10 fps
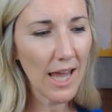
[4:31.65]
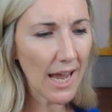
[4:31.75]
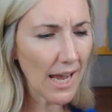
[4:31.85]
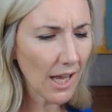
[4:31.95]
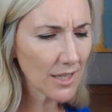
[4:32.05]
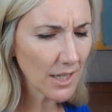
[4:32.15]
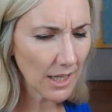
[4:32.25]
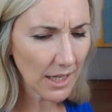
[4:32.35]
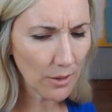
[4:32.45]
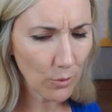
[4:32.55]
and
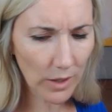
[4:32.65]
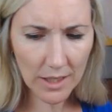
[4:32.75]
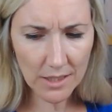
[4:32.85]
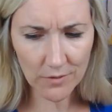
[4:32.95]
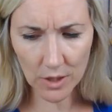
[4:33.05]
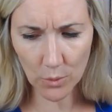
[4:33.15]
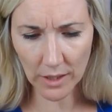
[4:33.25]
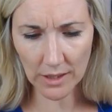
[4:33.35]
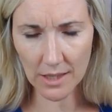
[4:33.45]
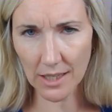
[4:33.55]
he realized very
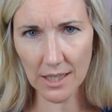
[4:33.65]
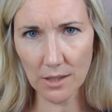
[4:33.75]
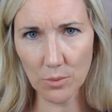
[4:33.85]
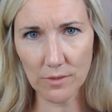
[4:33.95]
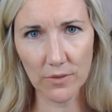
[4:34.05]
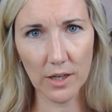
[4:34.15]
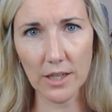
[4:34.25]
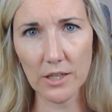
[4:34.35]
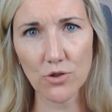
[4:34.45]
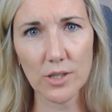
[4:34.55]
quickly that he was very
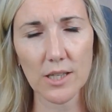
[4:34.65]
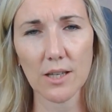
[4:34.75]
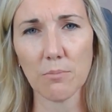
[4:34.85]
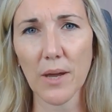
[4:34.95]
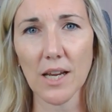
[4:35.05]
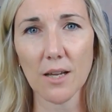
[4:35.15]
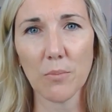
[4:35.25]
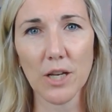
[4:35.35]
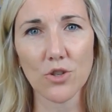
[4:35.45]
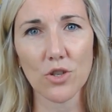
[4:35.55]
interested in painting
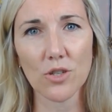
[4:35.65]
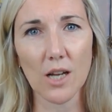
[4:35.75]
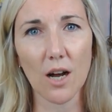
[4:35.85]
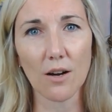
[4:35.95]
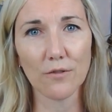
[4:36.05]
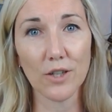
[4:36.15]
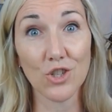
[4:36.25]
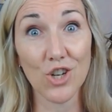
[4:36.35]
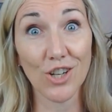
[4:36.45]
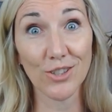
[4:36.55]
pictures of
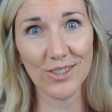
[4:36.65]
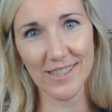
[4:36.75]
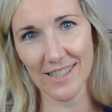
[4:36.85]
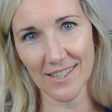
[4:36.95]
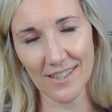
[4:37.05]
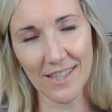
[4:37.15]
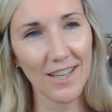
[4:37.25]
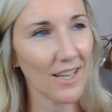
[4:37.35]
jungle scenes.